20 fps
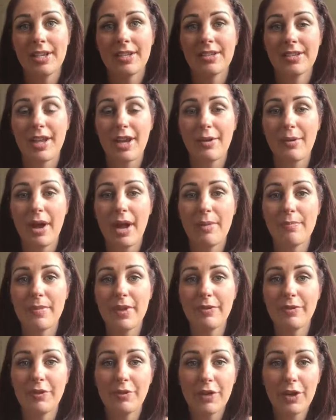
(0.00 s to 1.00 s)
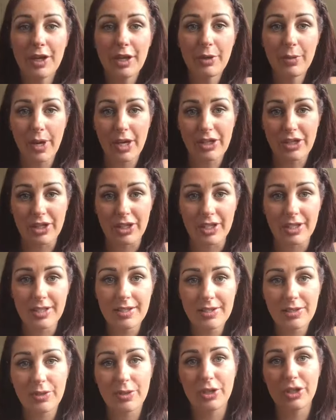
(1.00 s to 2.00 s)
So if you've got any
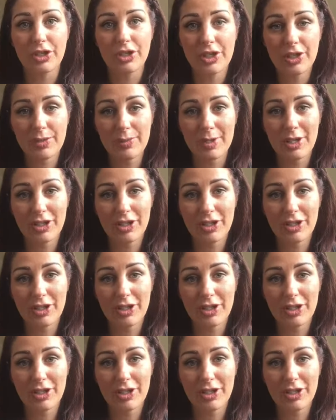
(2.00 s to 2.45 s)
questions or you just